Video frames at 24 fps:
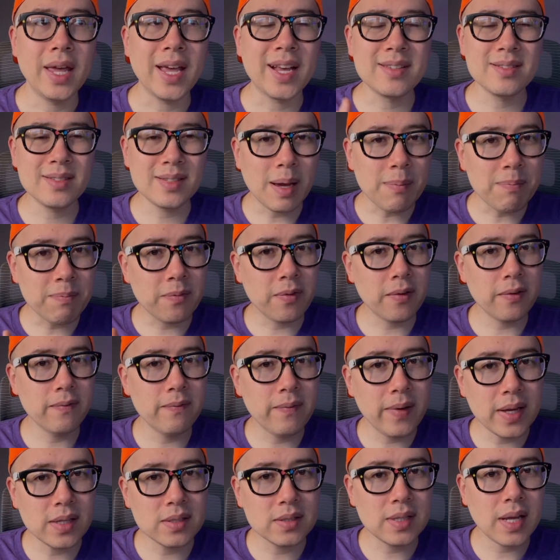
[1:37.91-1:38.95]
except for
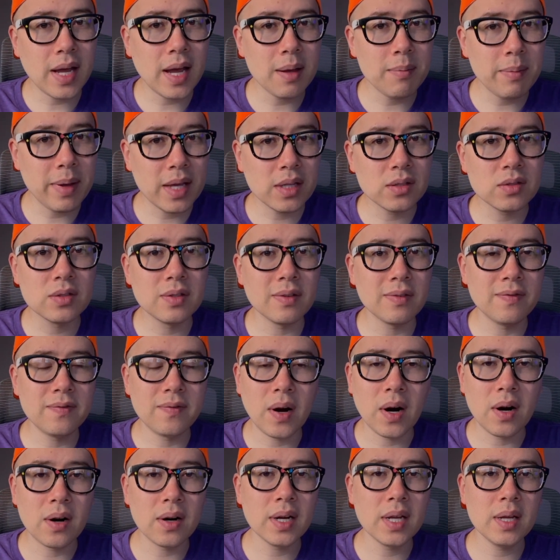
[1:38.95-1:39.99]
FaceTime and
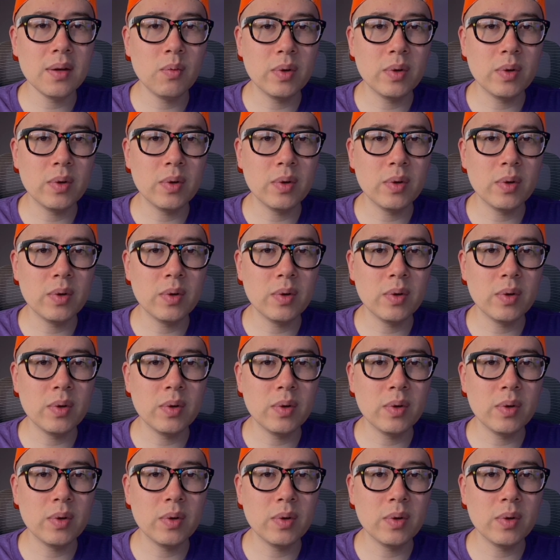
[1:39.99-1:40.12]
Safari,